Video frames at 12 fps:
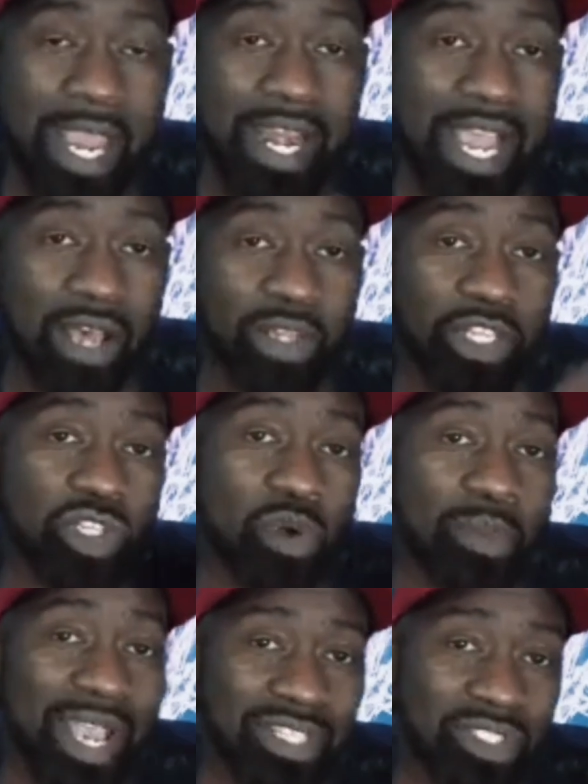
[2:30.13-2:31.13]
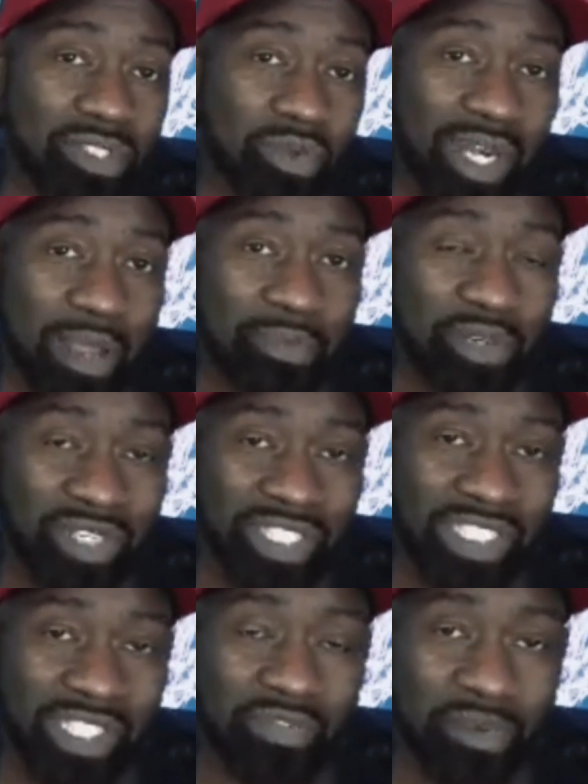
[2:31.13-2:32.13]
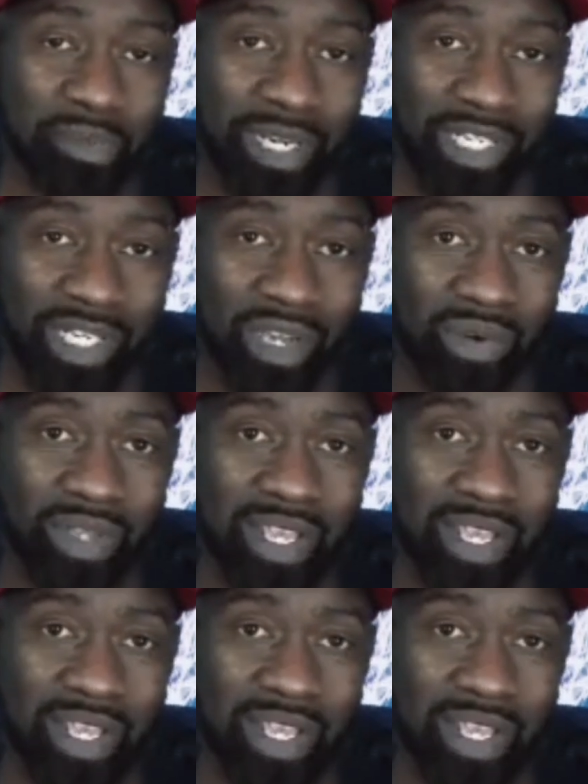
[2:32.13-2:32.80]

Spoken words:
Now, let's go back to what I put on the shelf a minute ago.